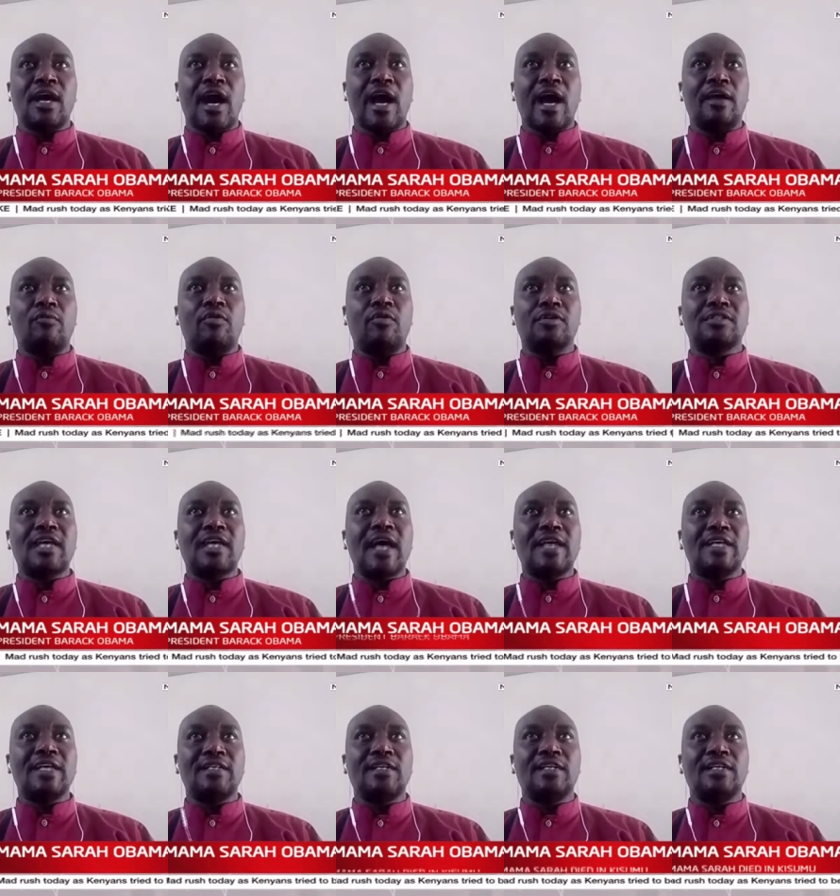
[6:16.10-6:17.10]
I was
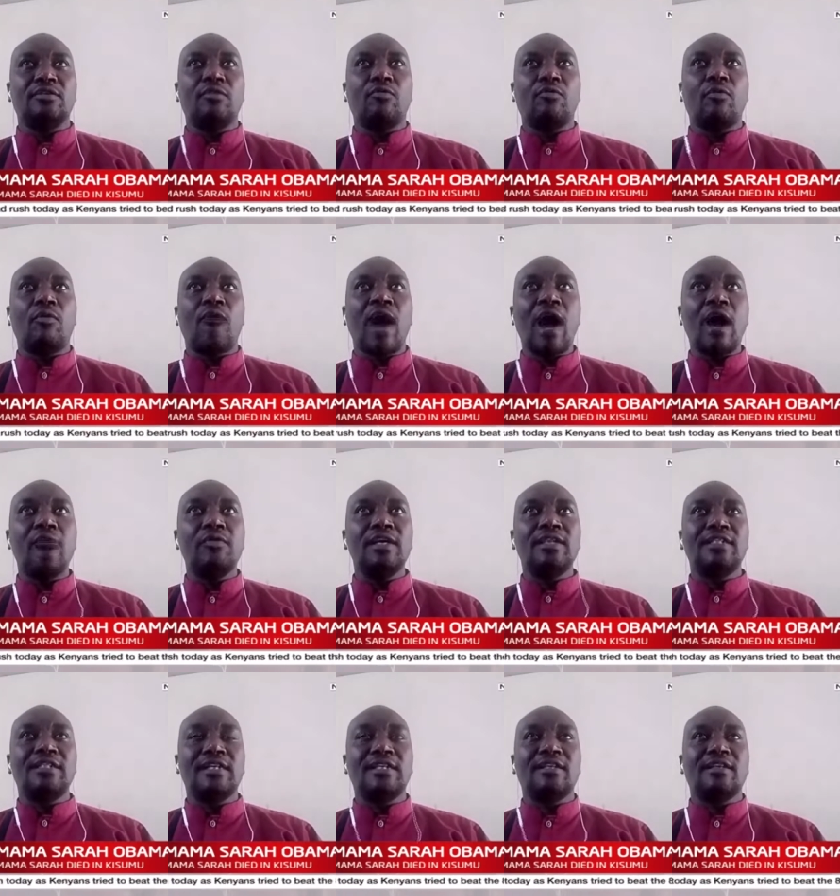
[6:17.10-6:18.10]
asking, how
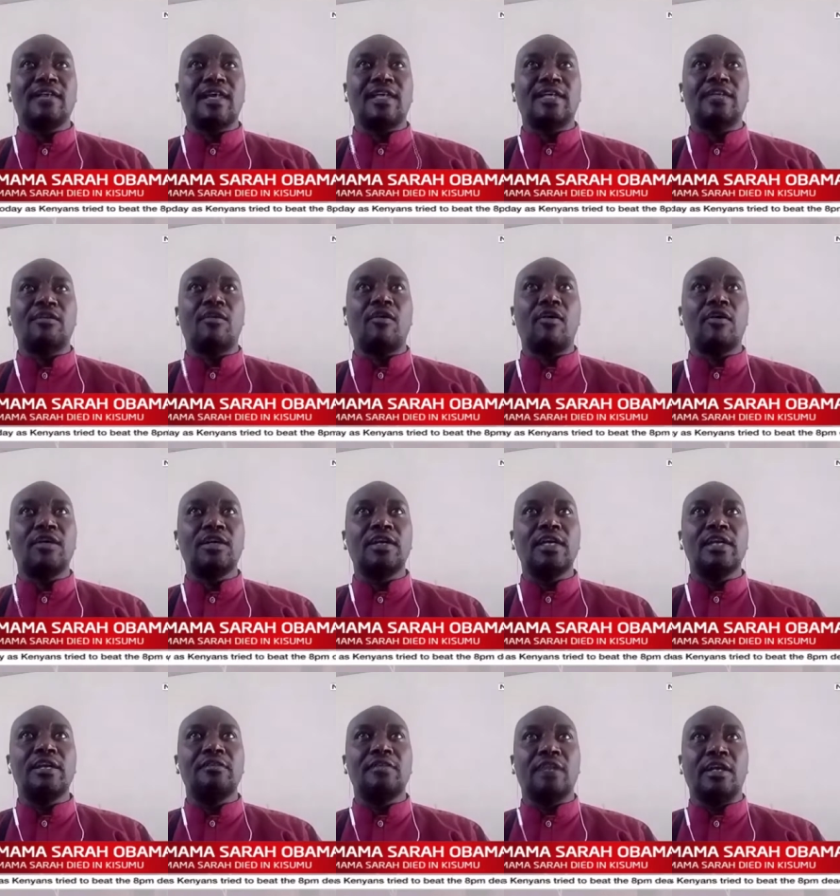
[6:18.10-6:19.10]
is it that
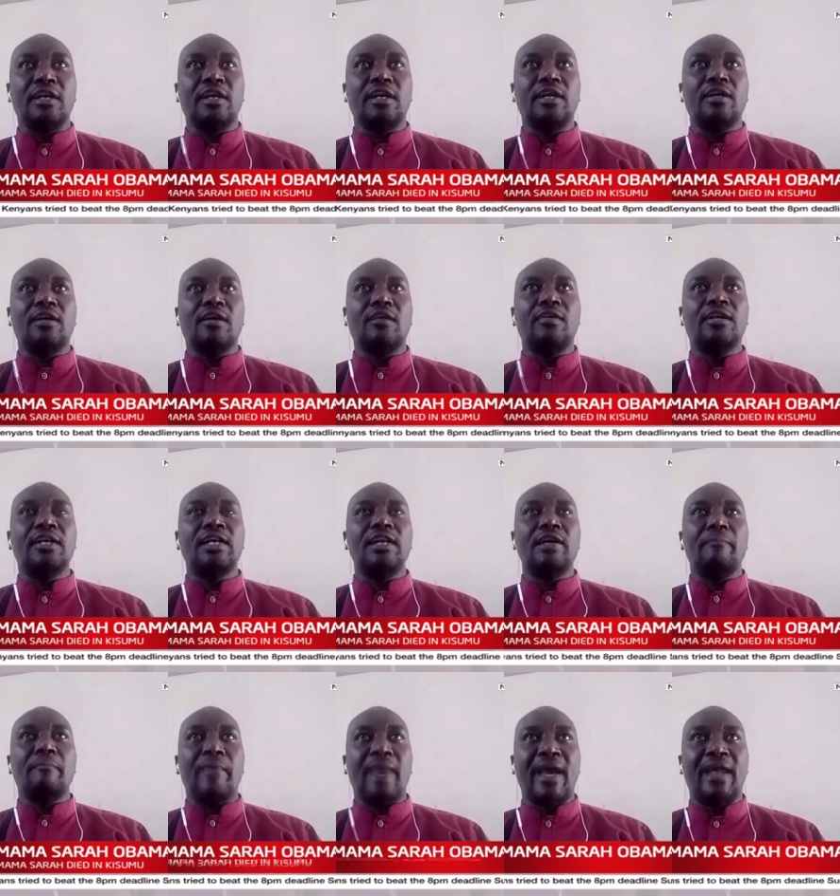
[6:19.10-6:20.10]
only three,
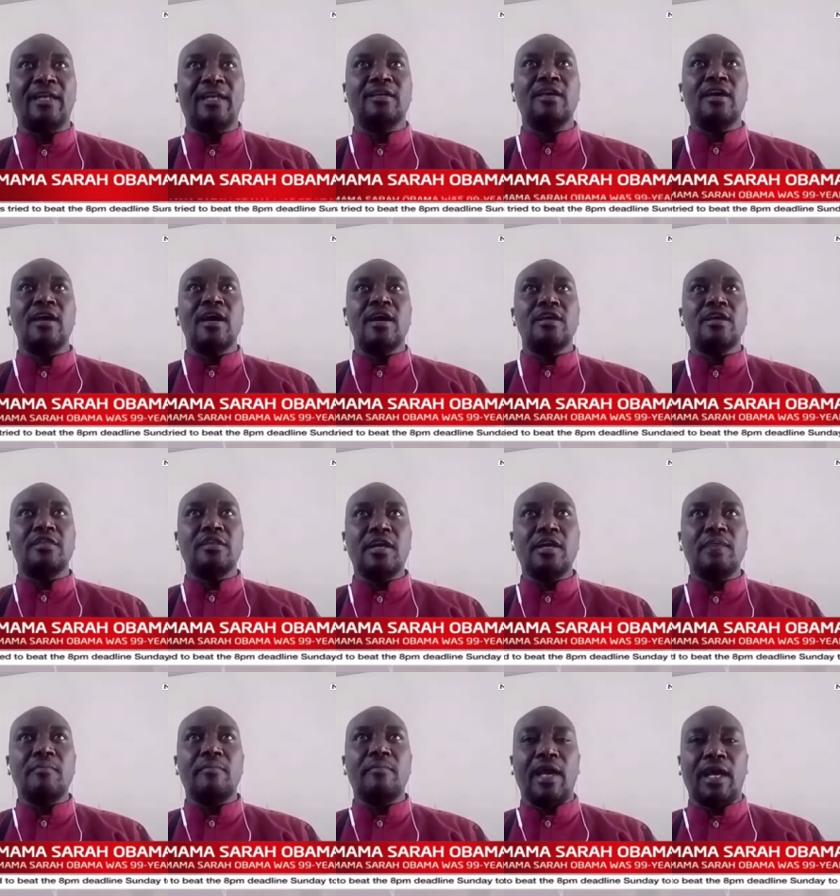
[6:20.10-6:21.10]
only men,
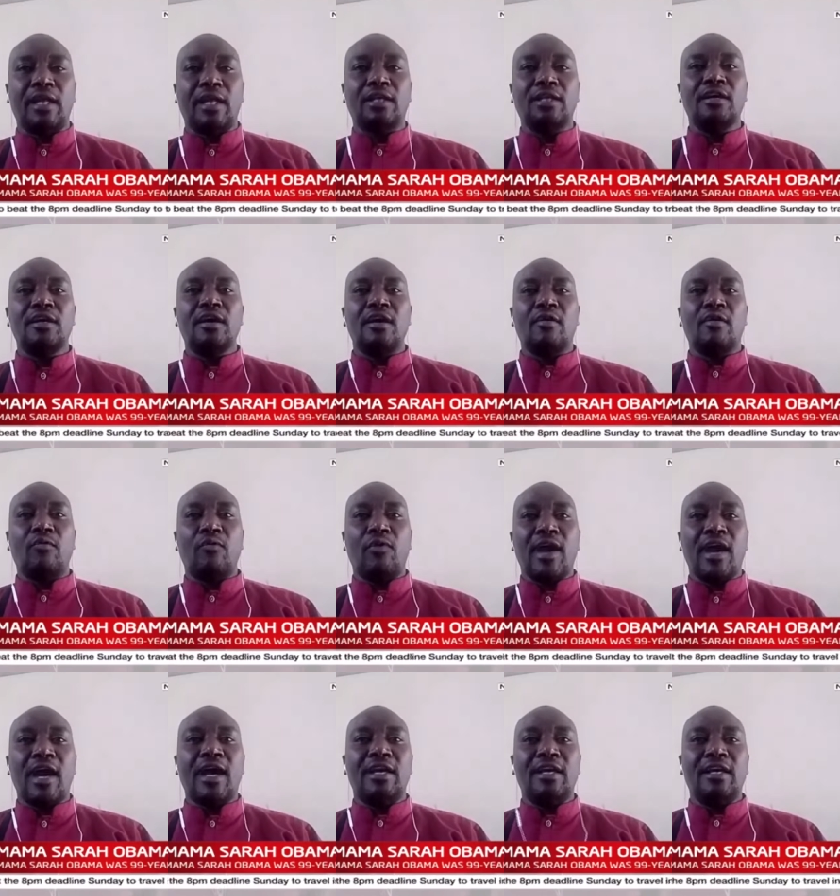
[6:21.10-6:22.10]
three men
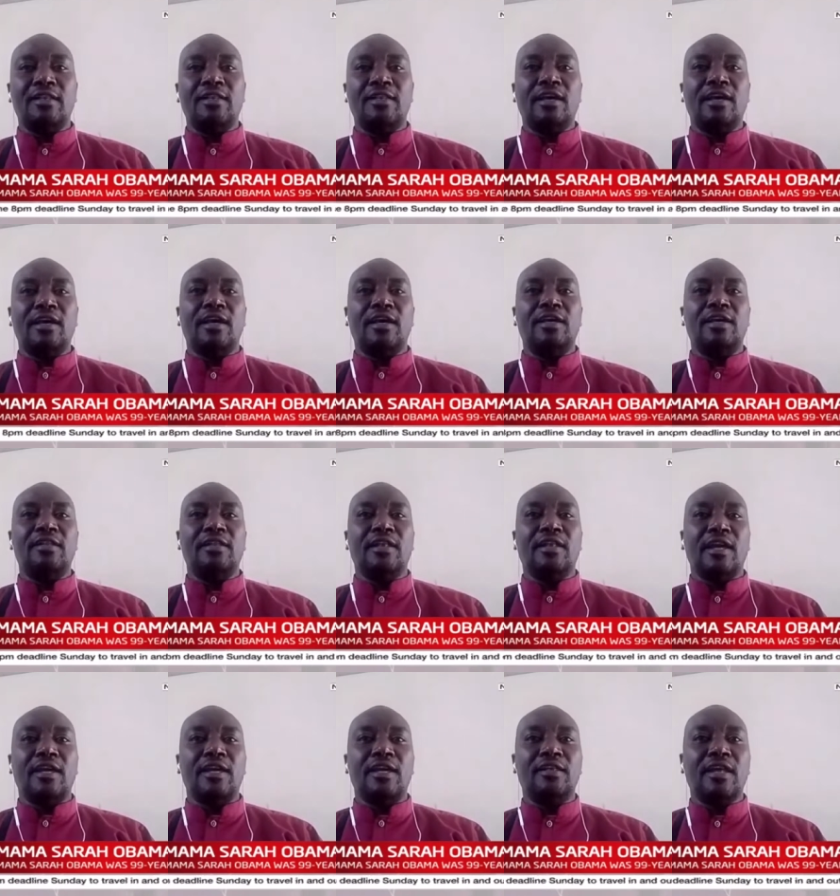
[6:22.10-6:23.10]
were in the in
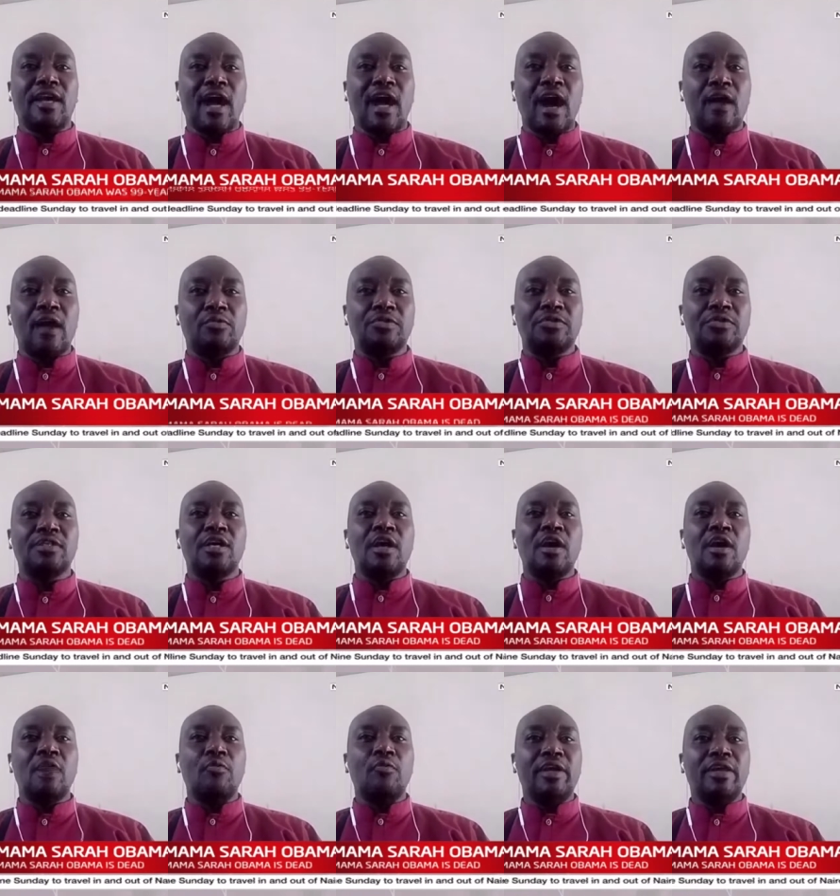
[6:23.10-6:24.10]
the in the house
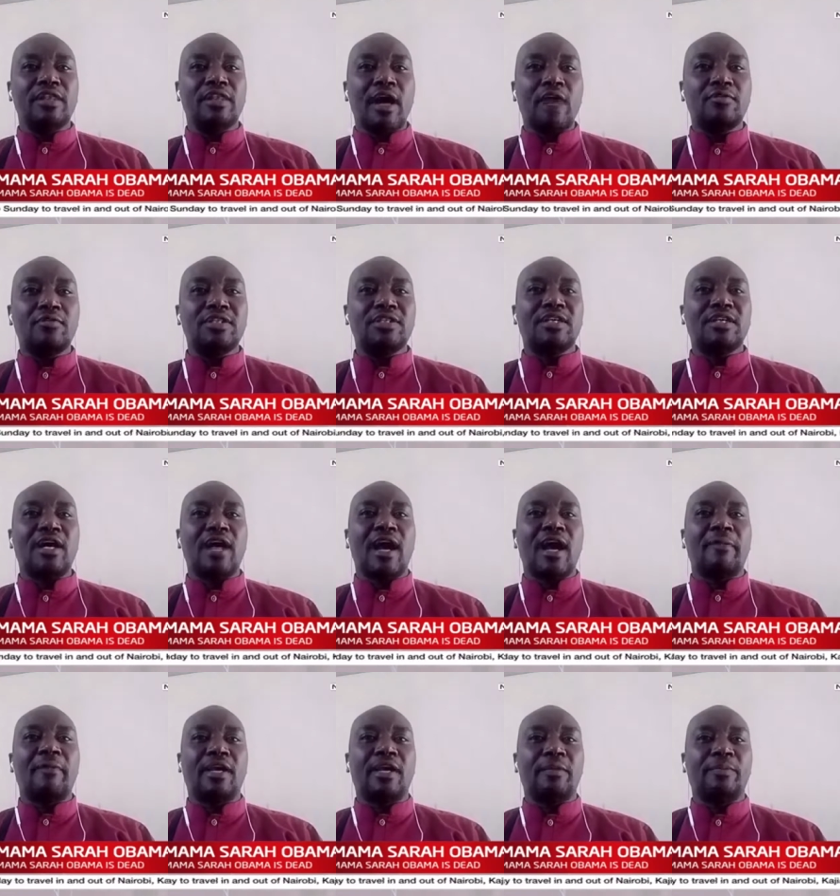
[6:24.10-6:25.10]
without
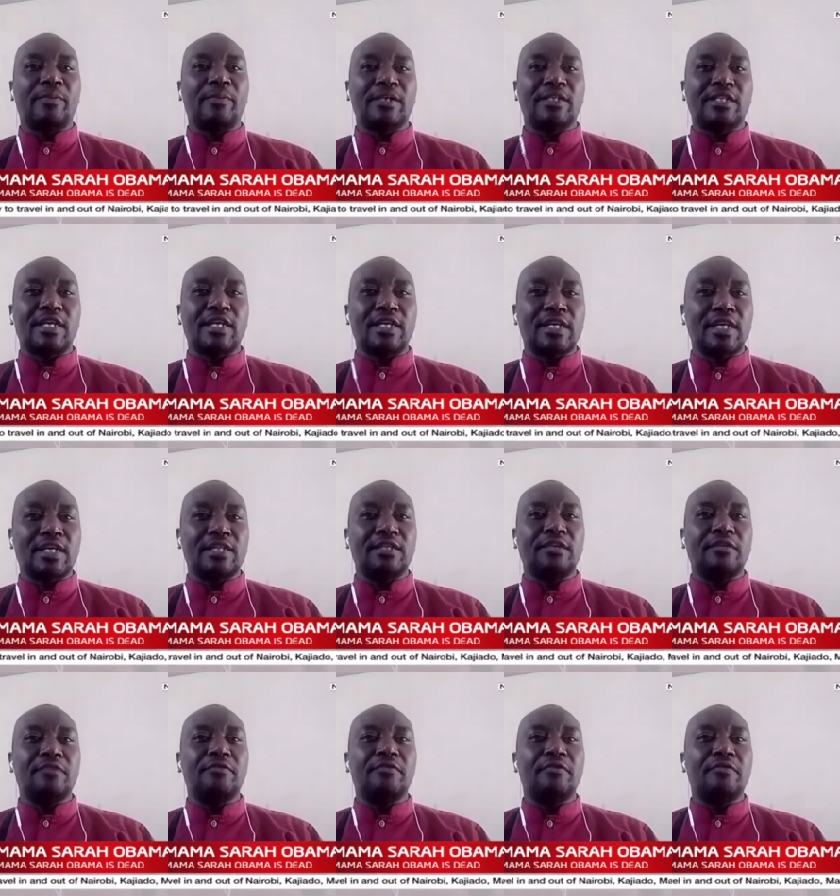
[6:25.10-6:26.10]
a
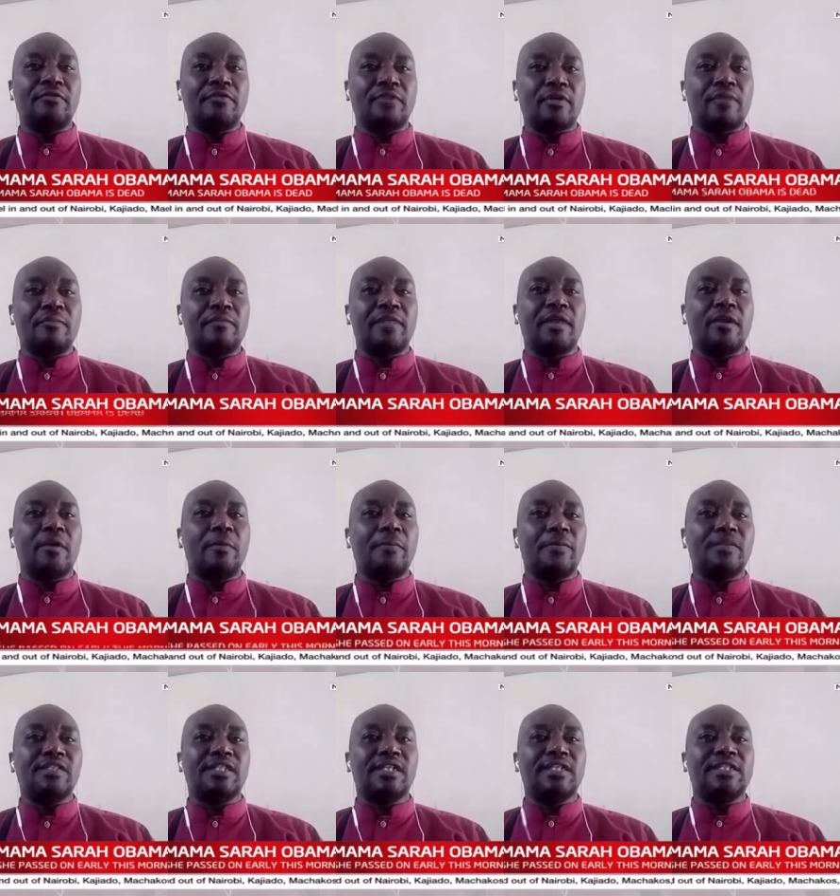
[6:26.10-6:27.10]
representative from the
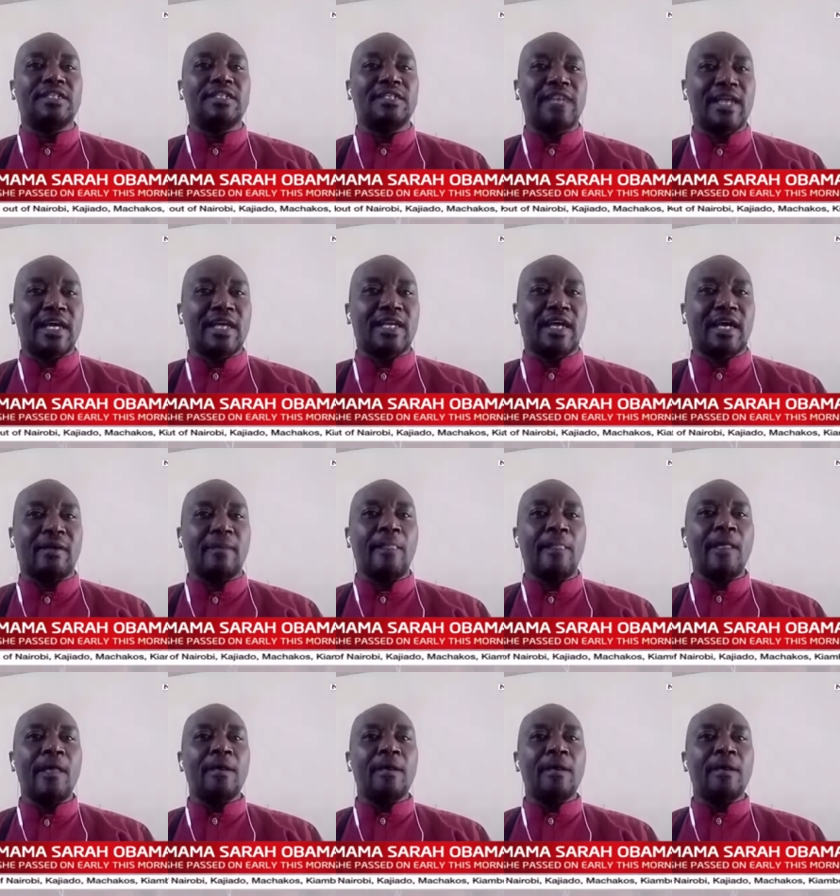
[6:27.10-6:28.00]
opposite gender?